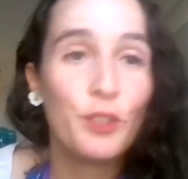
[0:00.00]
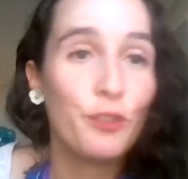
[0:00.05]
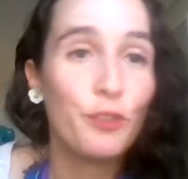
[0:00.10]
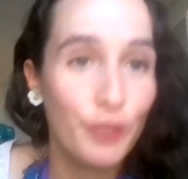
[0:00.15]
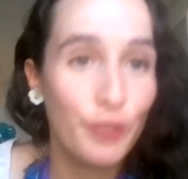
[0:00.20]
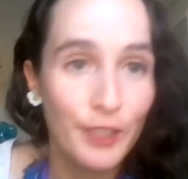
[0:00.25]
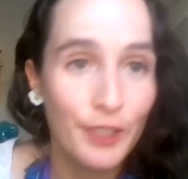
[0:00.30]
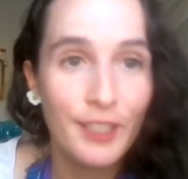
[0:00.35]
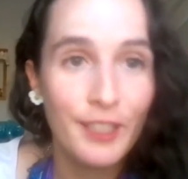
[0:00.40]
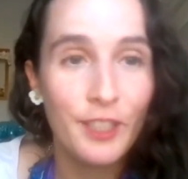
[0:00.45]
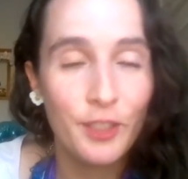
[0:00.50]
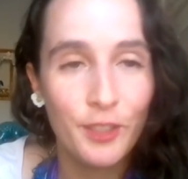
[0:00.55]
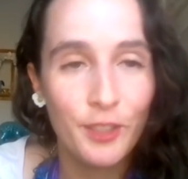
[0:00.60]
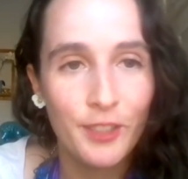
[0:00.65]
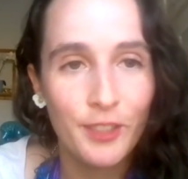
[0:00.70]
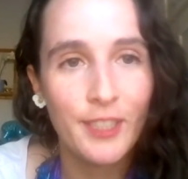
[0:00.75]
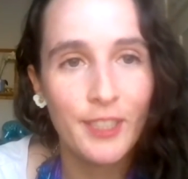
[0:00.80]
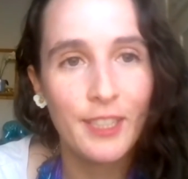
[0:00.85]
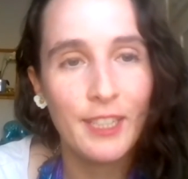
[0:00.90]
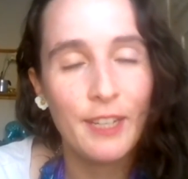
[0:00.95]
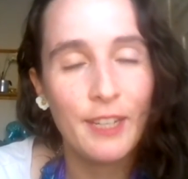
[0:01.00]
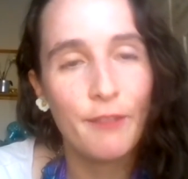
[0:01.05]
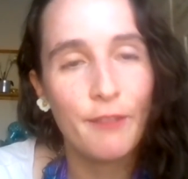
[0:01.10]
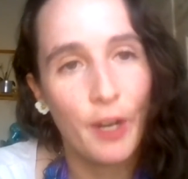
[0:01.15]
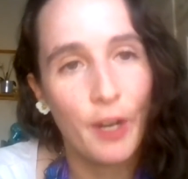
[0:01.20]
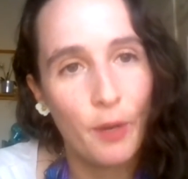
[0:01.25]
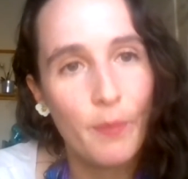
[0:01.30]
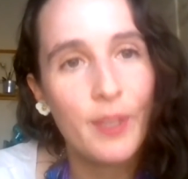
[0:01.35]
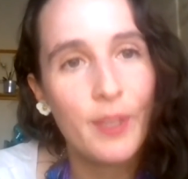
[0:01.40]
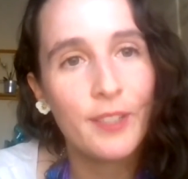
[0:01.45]
to Philly to study
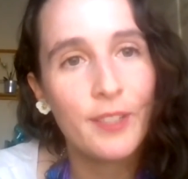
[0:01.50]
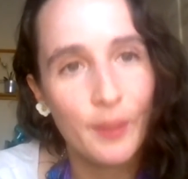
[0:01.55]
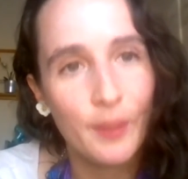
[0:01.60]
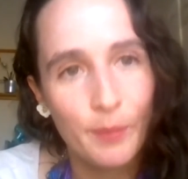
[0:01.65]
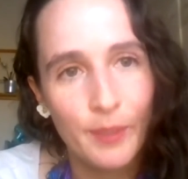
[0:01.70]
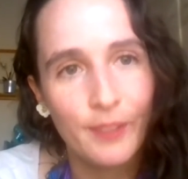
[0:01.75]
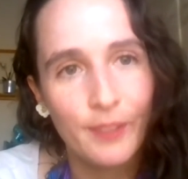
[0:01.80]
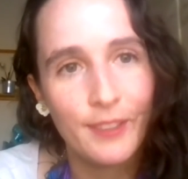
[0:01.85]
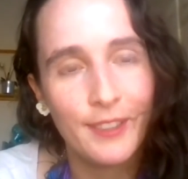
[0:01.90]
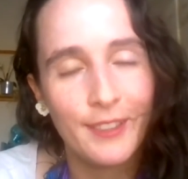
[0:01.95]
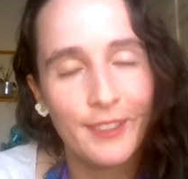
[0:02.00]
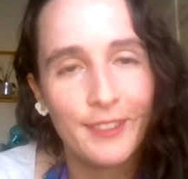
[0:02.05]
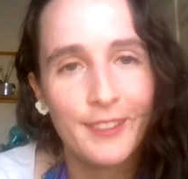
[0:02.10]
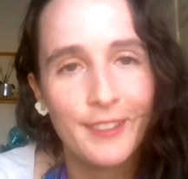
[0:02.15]
environmental building